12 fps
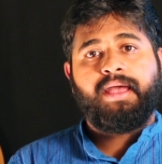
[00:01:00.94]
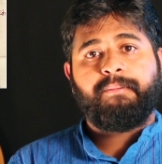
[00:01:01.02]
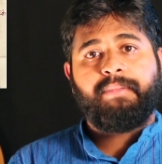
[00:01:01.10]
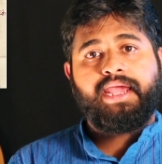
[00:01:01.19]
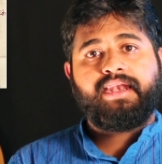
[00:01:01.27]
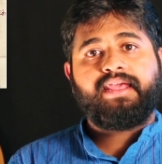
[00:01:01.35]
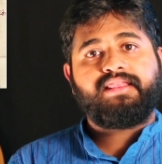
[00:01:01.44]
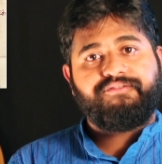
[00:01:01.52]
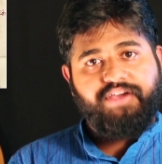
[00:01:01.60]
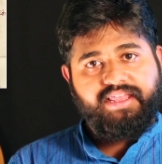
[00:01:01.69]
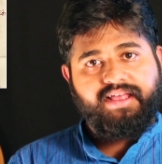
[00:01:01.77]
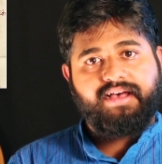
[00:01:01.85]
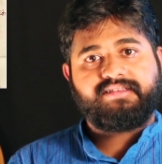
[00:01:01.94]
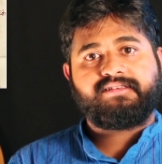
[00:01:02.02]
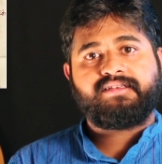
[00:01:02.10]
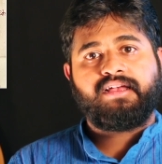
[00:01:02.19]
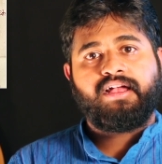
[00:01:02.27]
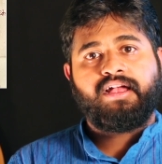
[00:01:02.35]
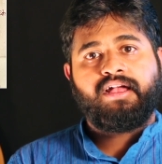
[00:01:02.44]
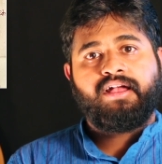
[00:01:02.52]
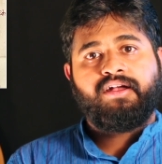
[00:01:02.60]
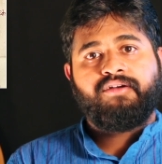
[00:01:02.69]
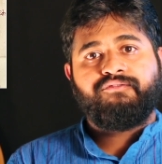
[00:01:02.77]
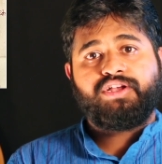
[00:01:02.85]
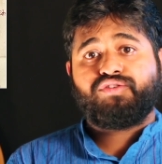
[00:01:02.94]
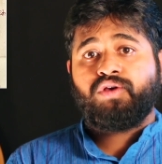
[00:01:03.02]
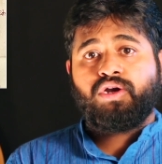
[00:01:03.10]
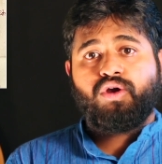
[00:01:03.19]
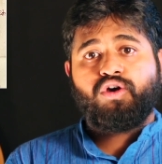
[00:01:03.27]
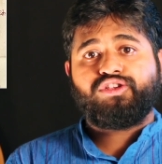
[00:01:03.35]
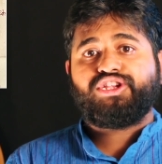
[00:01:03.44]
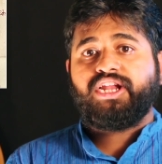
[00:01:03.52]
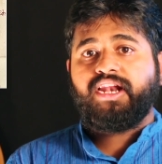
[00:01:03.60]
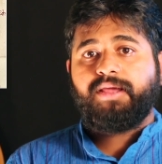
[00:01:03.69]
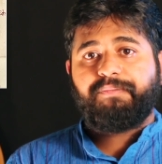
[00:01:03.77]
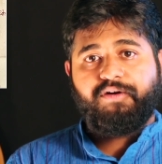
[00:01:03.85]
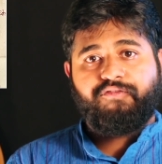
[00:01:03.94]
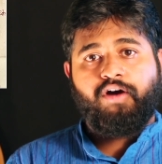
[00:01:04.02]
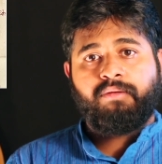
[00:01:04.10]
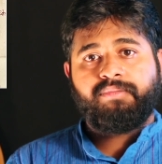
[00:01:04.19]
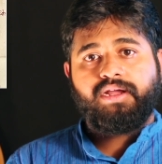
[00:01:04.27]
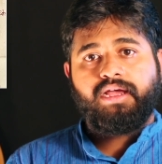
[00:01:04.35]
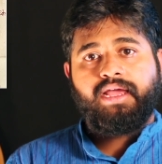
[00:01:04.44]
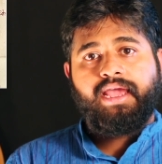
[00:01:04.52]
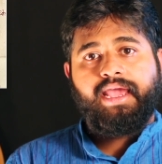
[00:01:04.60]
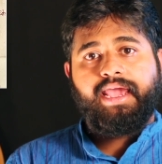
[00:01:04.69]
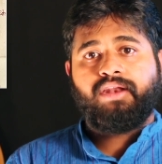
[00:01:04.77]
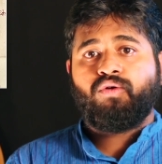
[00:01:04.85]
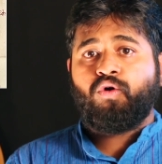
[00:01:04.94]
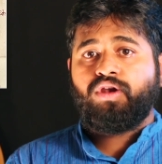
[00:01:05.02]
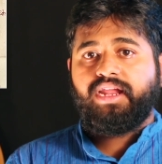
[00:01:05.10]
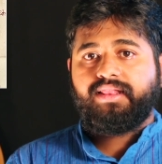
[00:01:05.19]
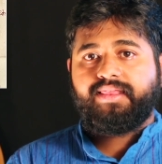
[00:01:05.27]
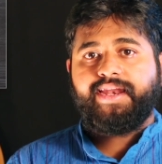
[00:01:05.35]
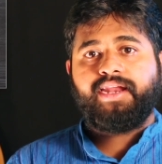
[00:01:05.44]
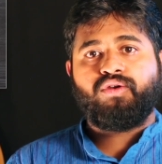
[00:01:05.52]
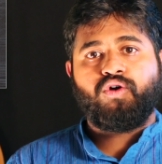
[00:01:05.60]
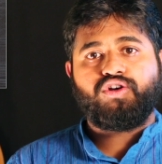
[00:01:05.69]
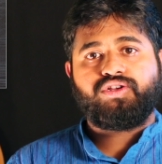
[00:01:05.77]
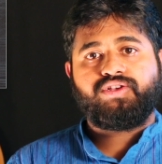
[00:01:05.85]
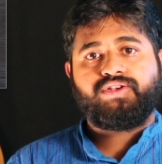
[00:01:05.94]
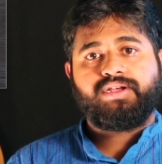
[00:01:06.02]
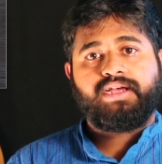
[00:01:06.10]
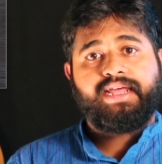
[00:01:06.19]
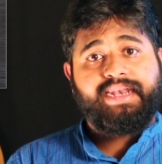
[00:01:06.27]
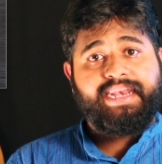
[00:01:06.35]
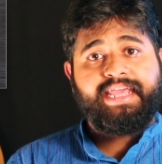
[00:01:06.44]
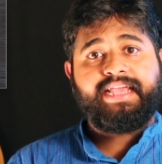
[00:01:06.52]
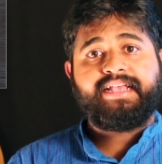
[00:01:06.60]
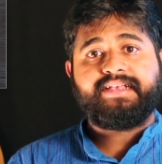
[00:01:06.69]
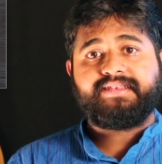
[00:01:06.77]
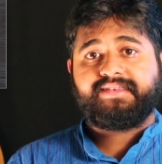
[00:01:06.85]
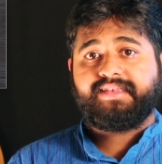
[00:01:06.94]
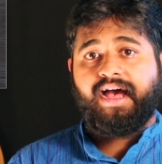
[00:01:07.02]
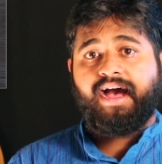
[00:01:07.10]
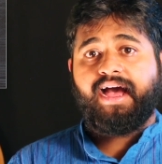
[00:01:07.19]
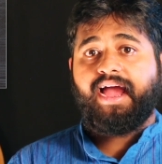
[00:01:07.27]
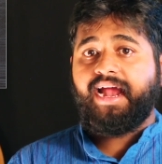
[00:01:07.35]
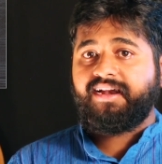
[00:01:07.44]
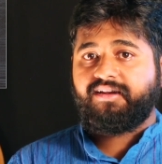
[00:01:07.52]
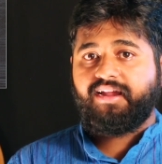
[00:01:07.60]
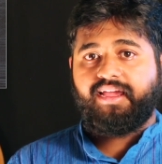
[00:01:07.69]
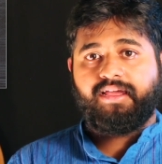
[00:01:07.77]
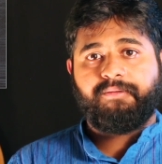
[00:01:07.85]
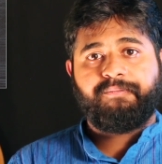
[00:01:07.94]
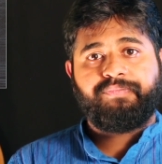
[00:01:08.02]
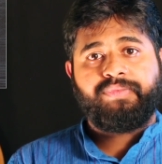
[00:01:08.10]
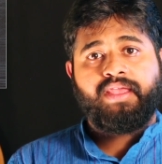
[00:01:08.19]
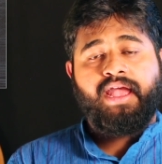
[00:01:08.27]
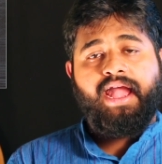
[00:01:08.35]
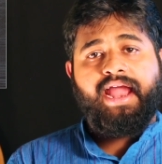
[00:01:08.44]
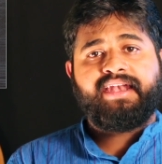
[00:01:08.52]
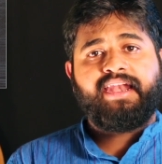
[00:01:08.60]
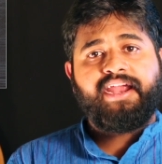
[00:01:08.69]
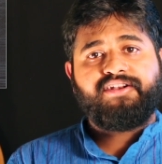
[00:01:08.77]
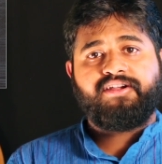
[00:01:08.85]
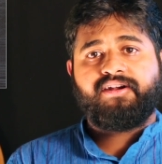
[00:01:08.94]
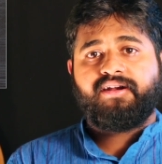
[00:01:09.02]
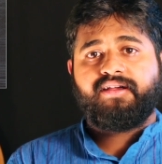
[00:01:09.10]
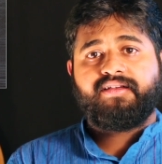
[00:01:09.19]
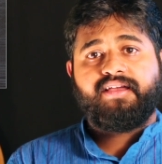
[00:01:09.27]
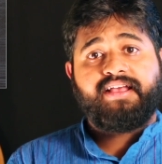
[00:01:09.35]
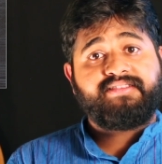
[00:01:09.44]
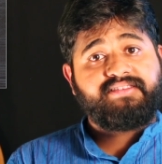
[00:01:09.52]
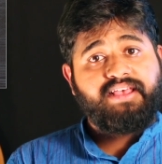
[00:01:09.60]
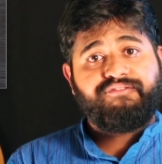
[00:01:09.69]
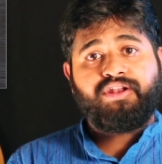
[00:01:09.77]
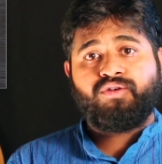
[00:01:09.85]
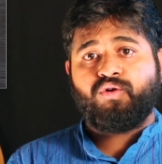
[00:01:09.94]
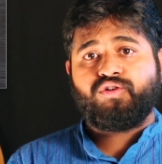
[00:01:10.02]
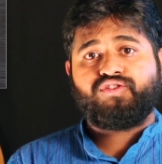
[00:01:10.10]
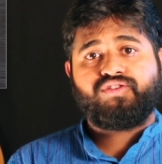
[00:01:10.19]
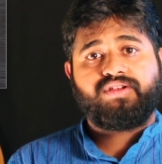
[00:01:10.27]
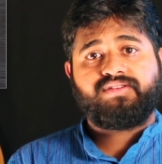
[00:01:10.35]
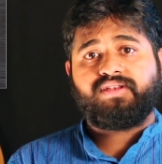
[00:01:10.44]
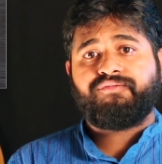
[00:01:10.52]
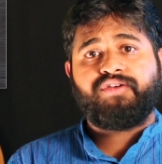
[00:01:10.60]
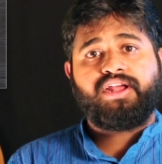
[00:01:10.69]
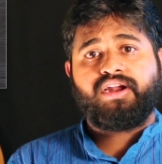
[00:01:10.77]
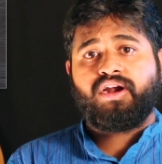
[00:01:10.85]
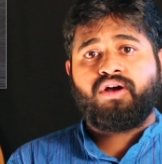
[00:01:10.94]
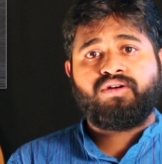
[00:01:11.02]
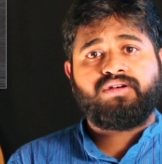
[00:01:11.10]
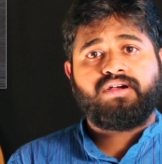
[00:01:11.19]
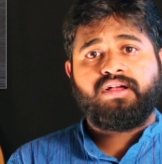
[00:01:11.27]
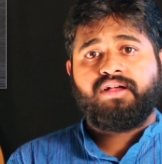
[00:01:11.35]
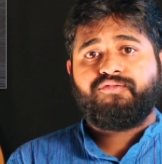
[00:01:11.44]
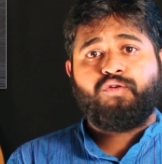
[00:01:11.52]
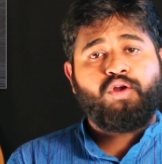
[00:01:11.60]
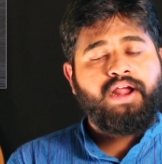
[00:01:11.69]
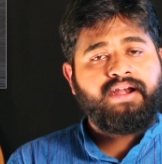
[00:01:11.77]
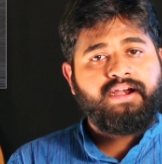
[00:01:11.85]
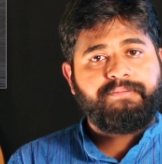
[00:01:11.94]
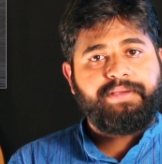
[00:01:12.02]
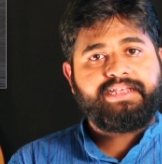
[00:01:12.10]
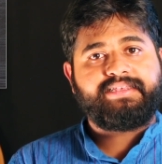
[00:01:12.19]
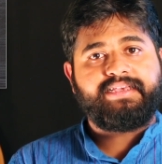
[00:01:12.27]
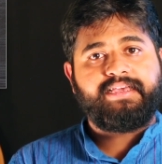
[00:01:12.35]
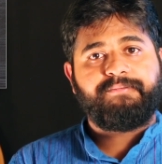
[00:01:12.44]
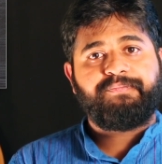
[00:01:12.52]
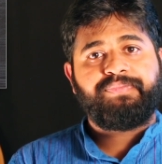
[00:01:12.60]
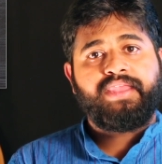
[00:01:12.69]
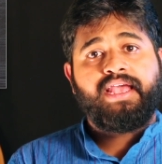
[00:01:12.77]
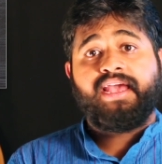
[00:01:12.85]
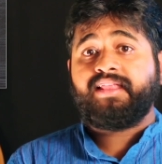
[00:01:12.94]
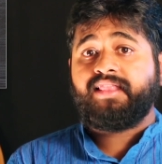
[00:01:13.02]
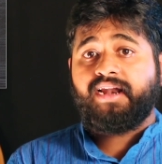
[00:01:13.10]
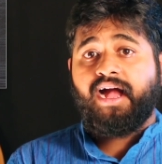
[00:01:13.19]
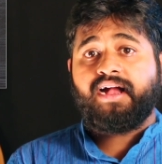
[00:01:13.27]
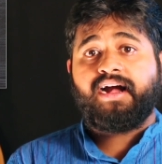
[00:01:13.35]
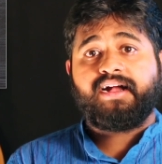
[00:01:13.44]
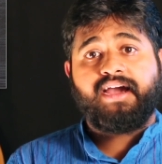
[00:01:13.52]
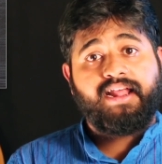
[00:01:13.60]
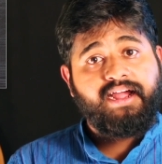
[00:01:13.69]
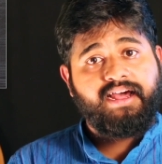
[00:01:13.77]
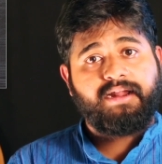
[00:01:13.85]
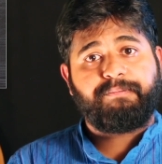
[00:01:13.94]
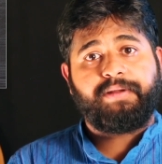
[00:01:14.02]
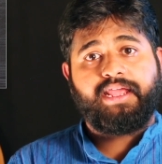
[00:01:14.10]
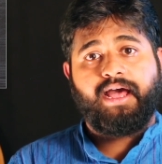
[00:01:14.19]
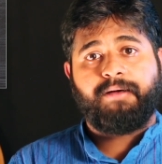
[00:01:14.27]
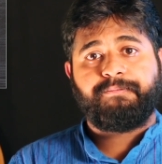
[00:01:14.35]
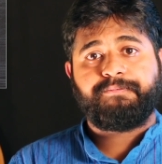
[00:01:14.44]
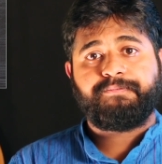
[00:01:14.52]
mainly the Vedas, which were originally performed in only three notes, Ni, Sa and Re, and later in seven notes somewhere around 400 BC in the Raga Riot.